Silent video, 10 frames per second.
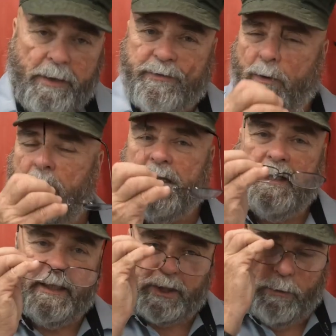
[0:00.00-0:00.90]
So
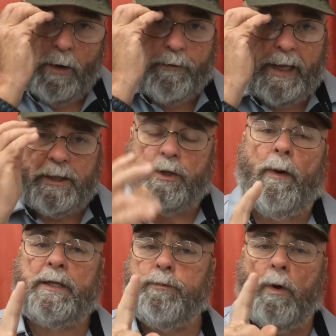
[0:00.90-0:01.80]
let's go over that.
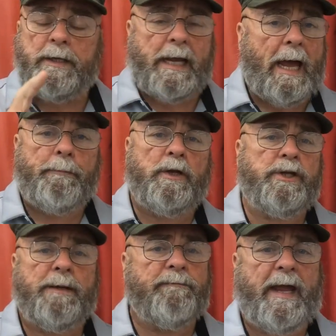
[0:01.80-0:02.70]
So that's one time that
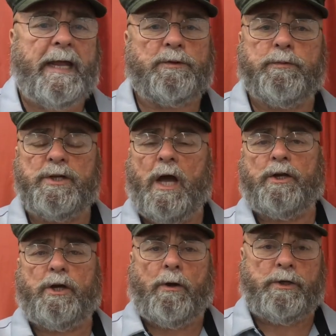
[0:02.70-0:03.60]
Jim Vance was
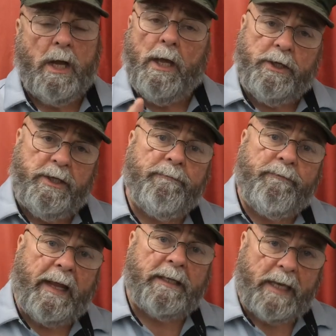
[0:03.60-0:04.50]
not charged. Jim
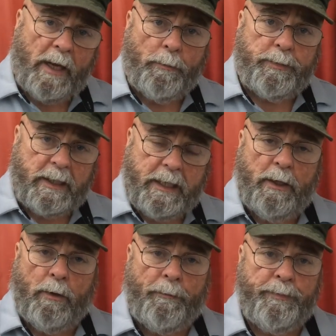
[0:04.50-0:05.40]
Vance helped
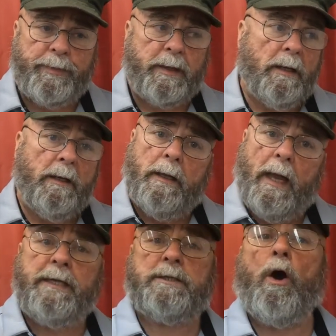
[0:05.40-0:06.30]
kill
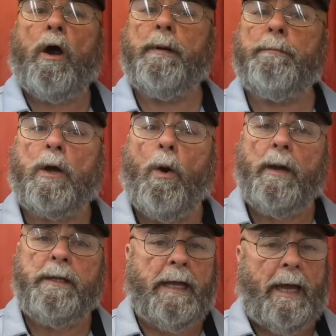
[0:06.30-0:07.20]
Asa Harmon
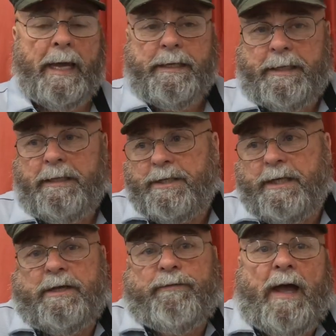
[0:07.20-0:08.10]
McCoy. Now,
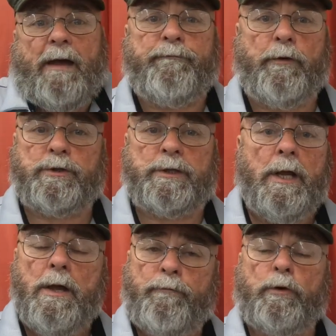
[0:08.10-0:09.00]
1865,
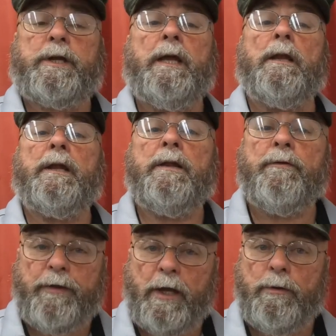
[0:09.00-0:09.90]
first killing in
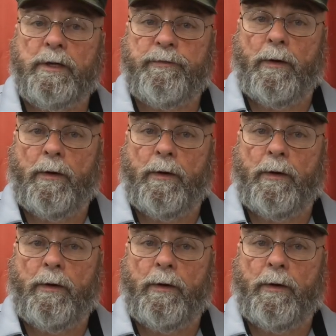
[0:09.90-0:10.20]
the feud as